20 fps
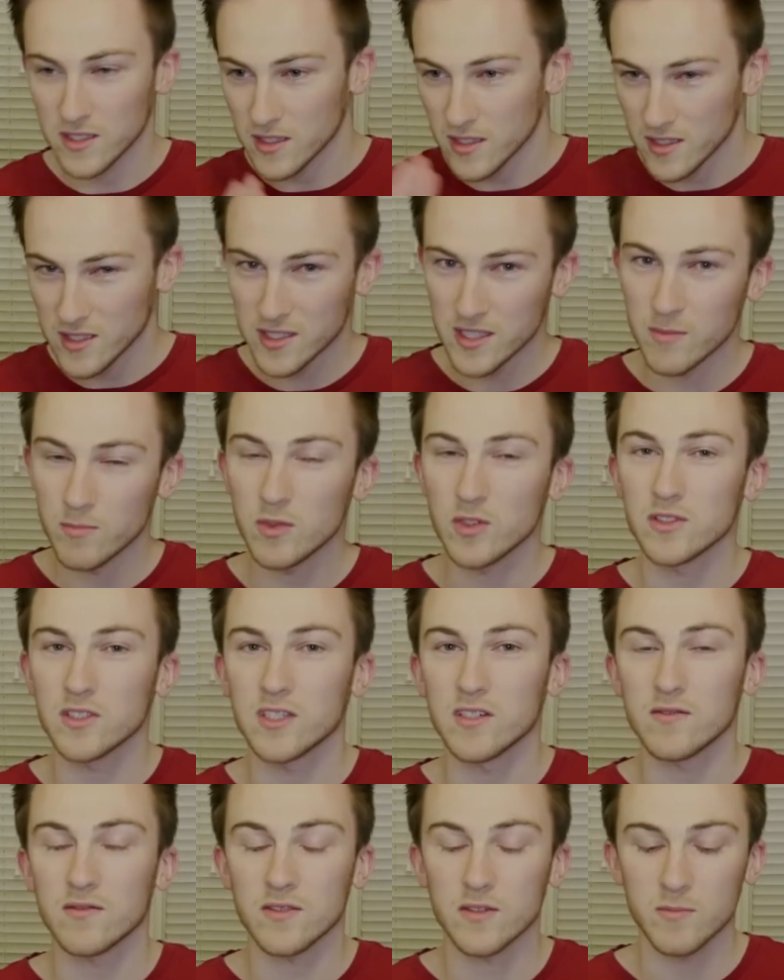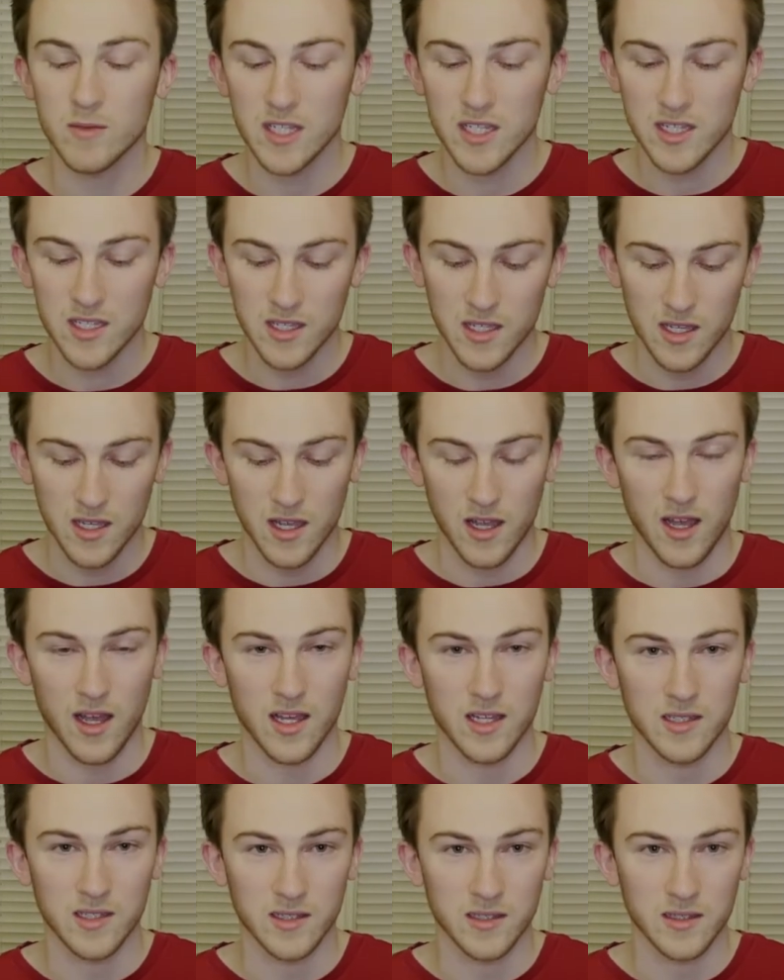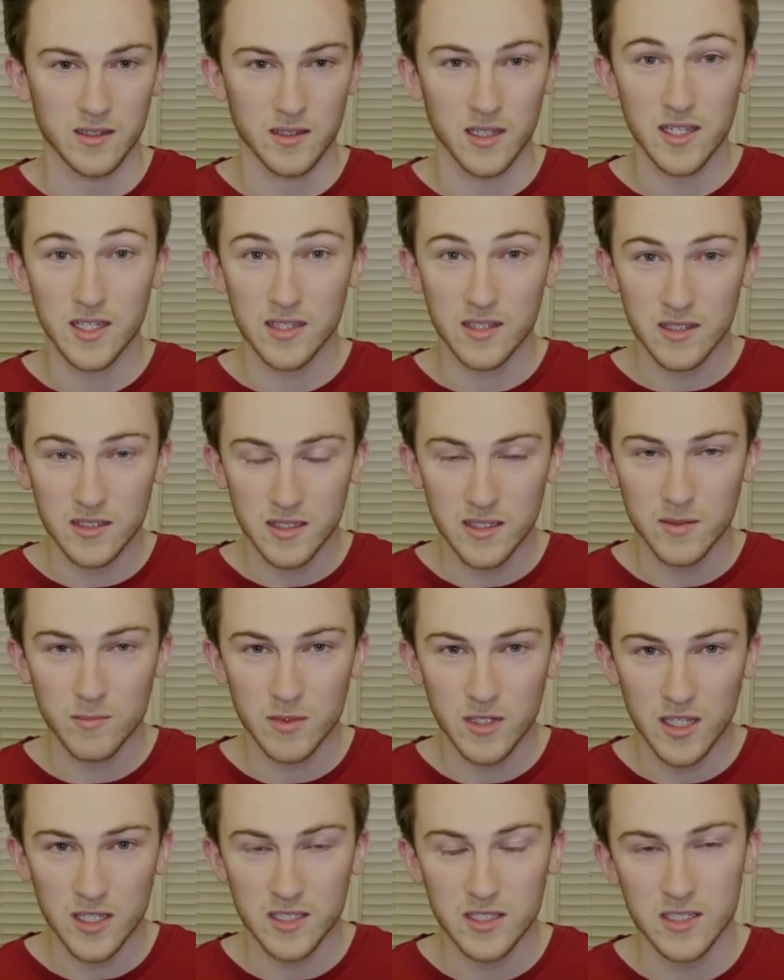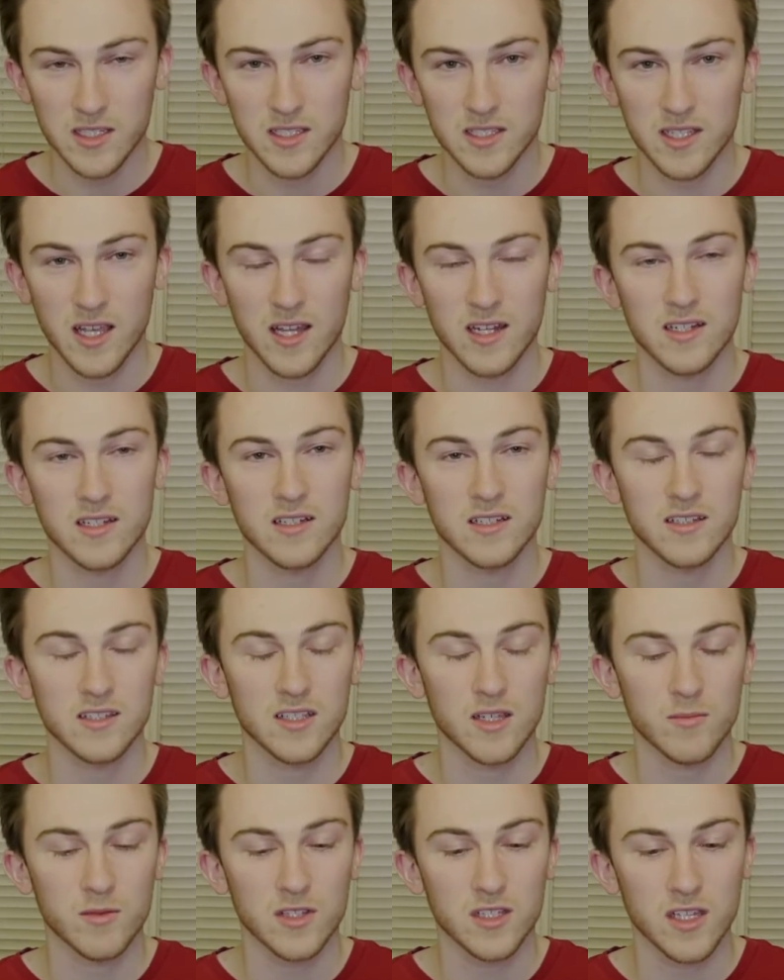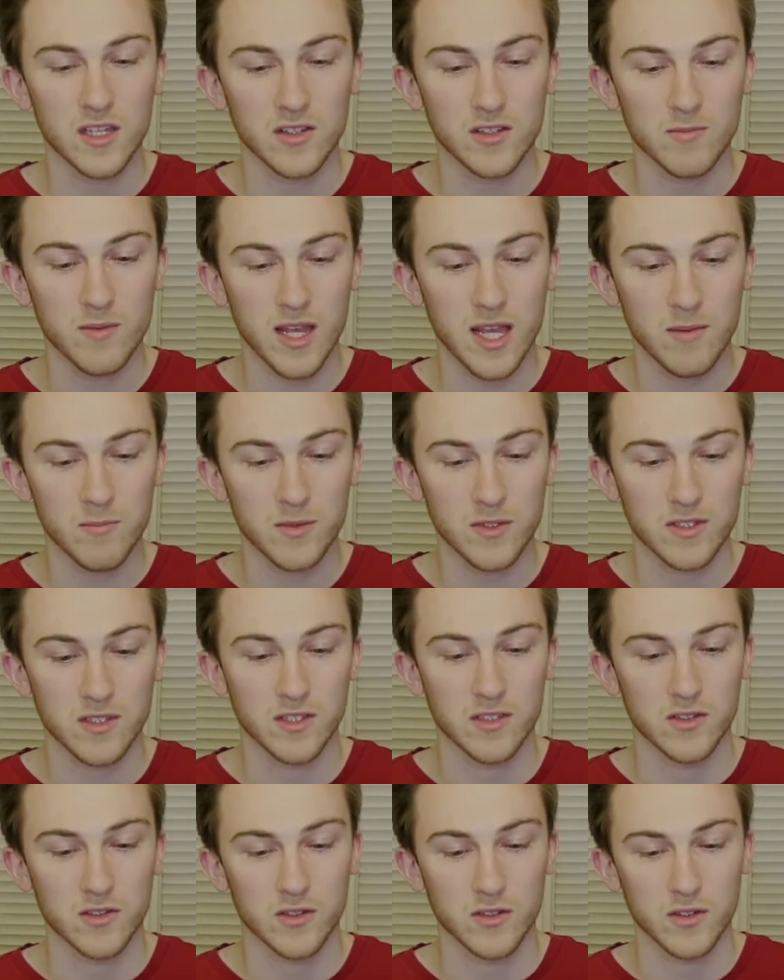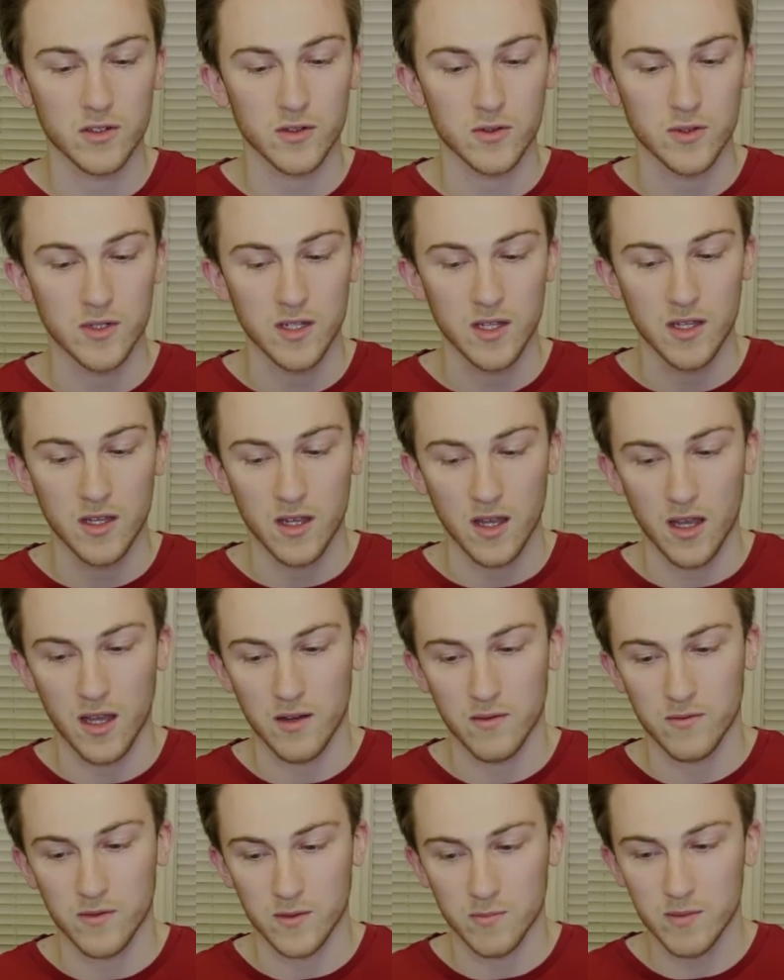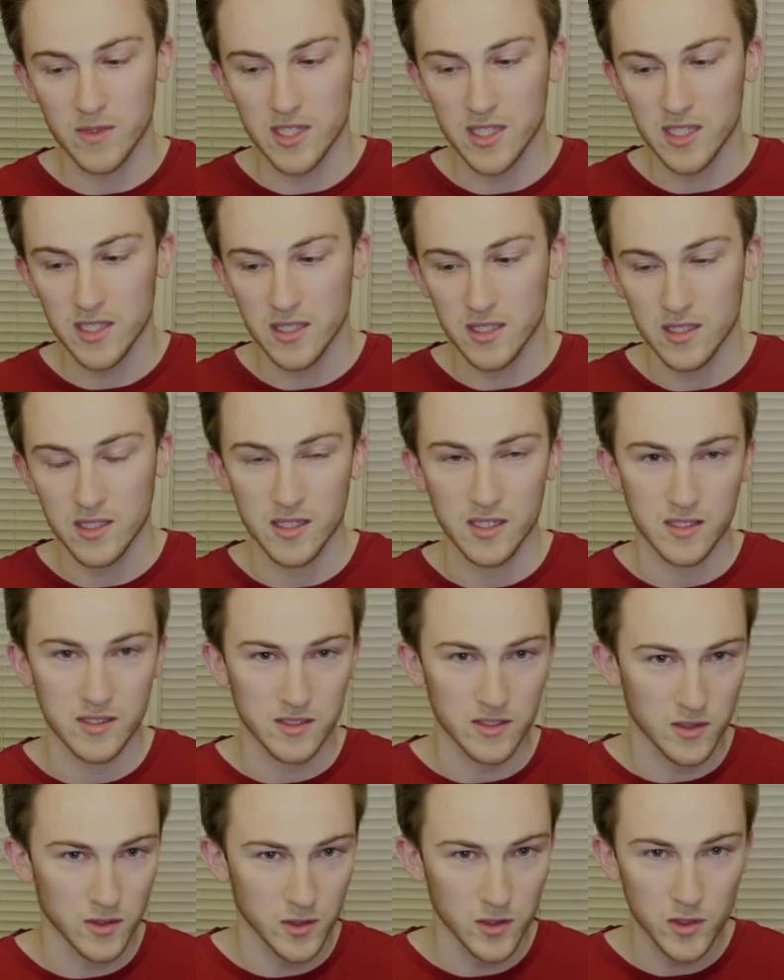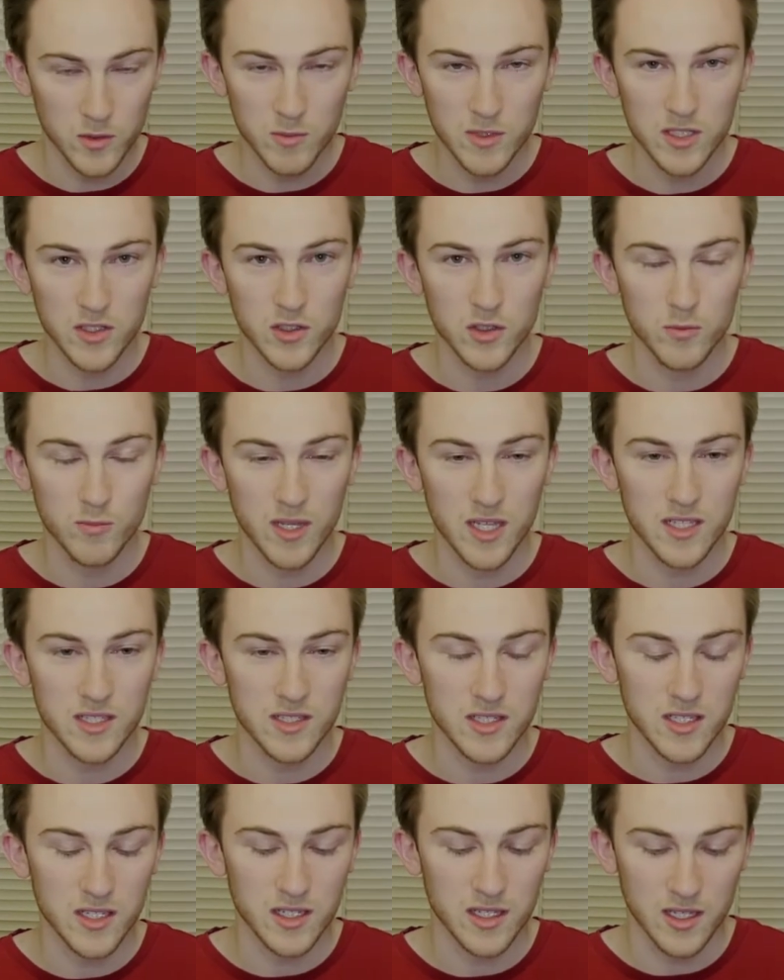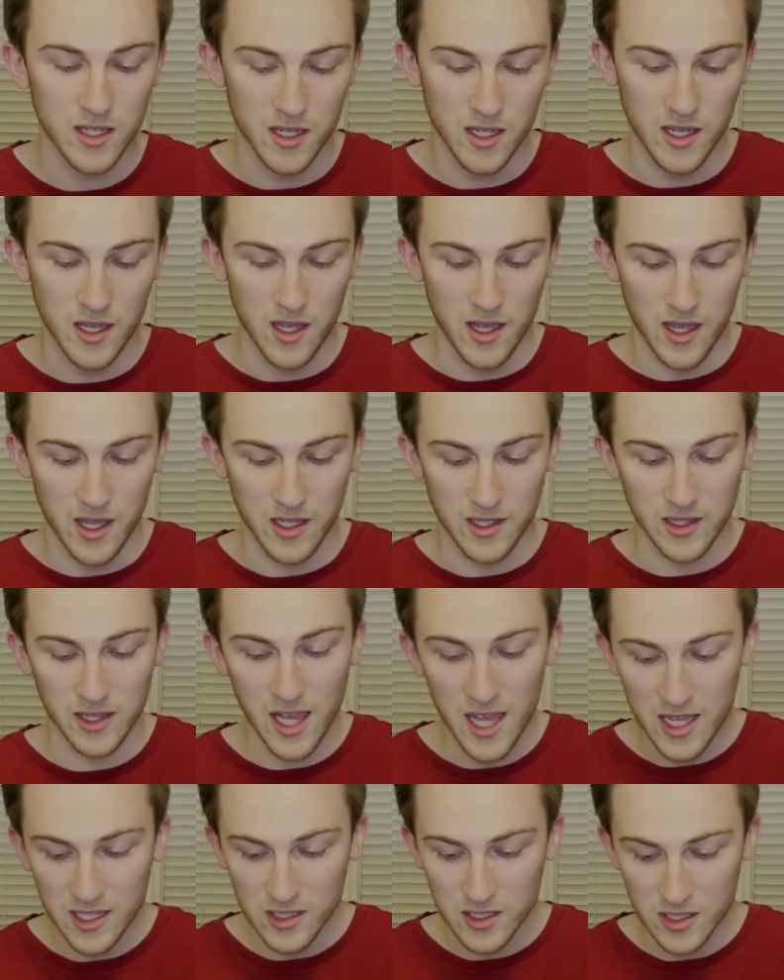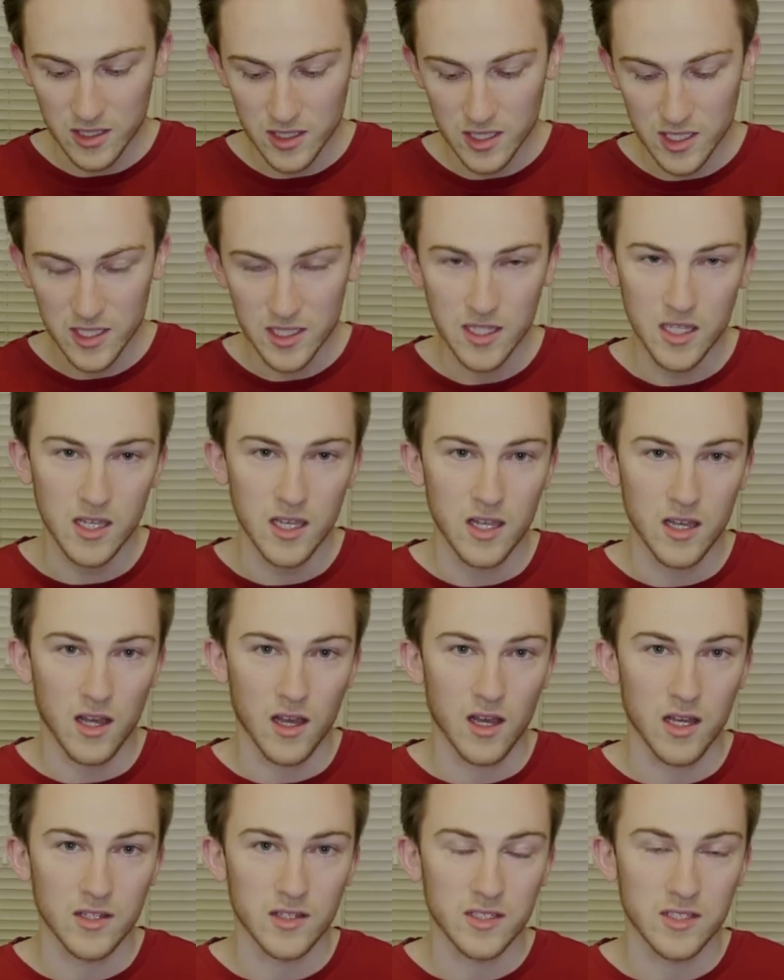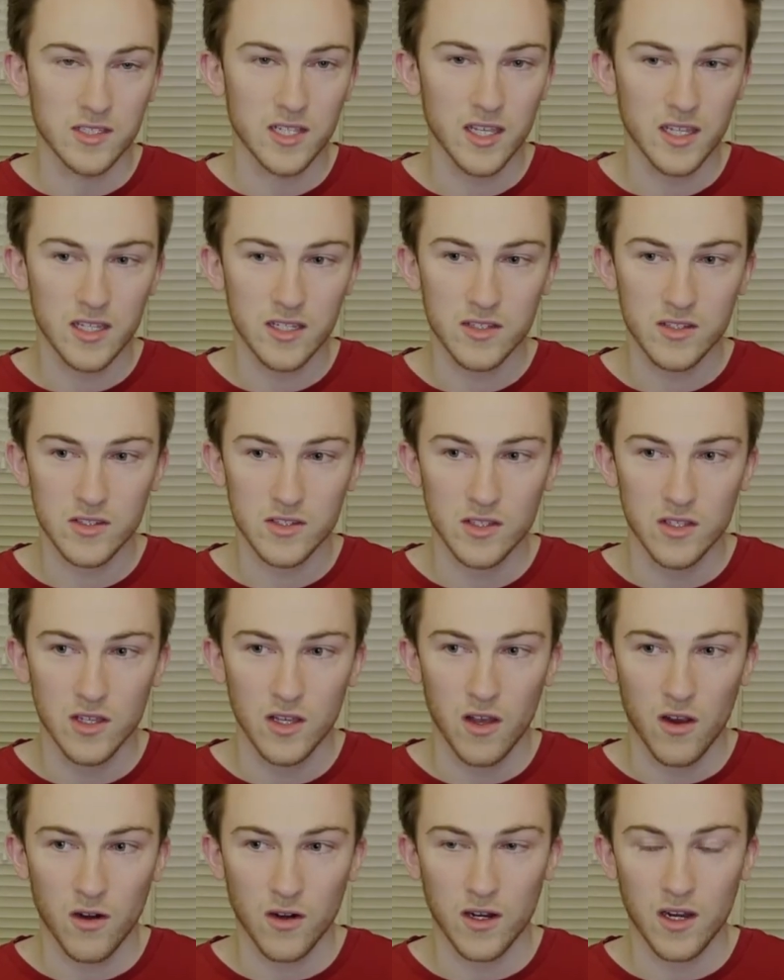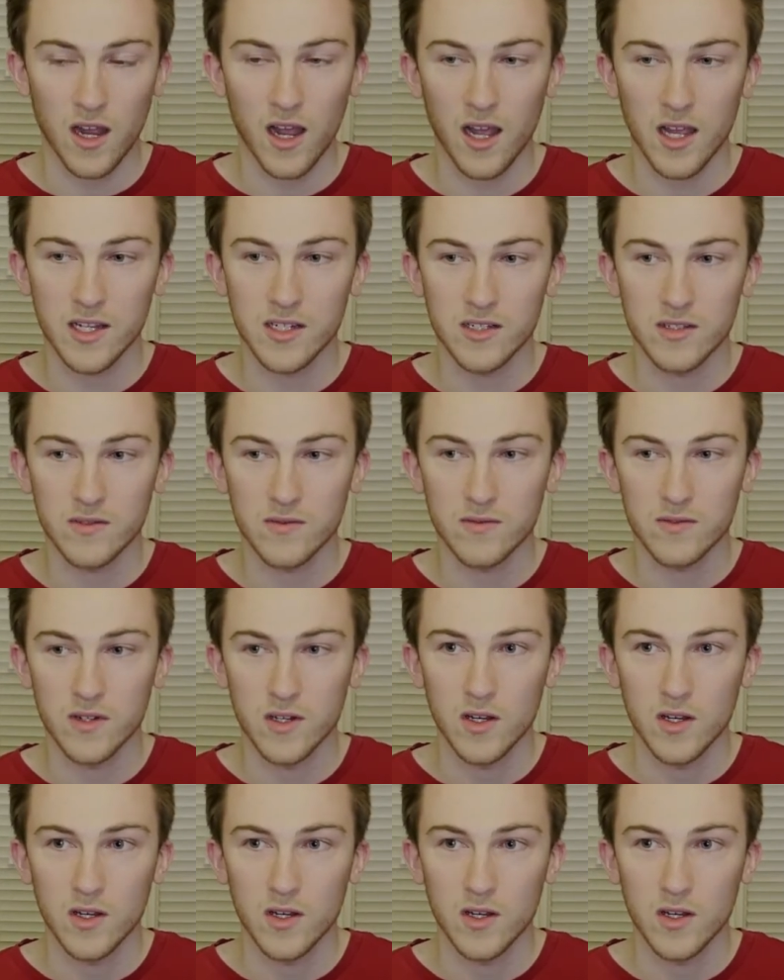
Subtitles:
simpleton for me. I like the complexities added in some of the other maps, and so for me, it's a little bit too basic. And lastly, the tickets are kind of